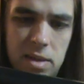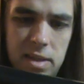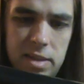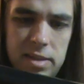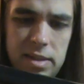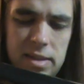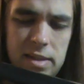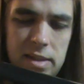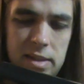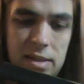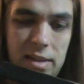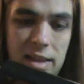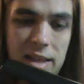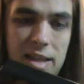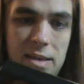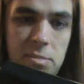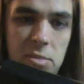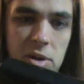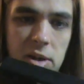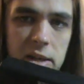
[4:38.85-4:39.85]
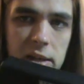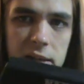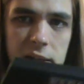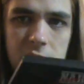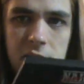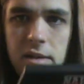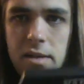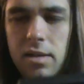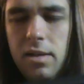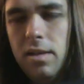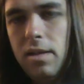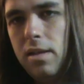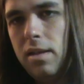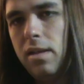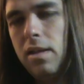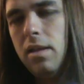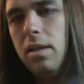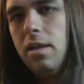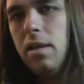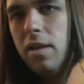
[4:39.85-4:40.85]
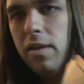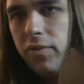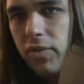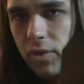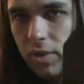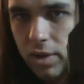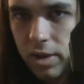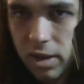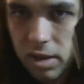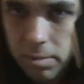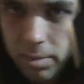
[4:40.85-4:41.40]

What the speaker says: It says Acclaim on it. If you look at the